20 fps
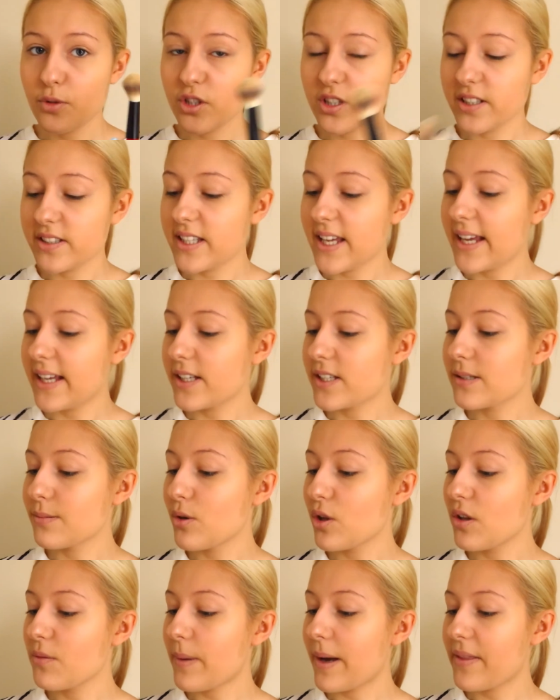I'm just going to take a
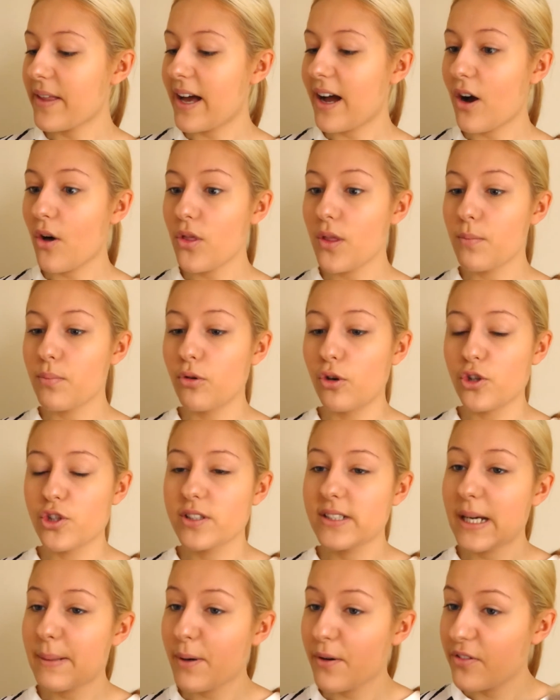small amount of that on the brush,
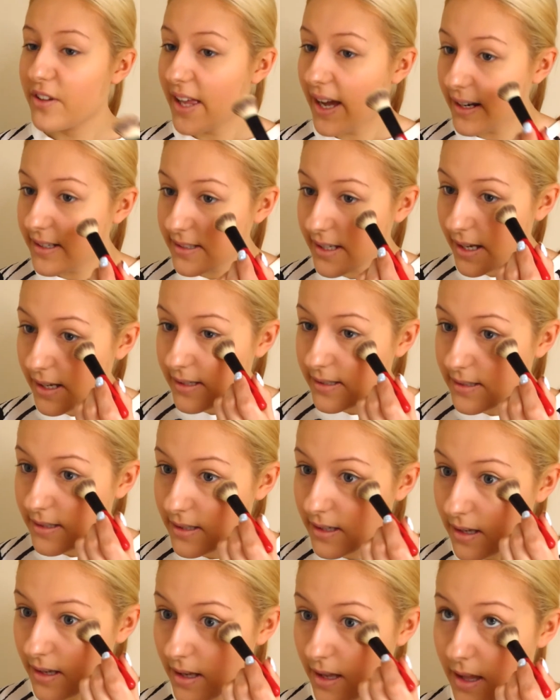tap off the excess,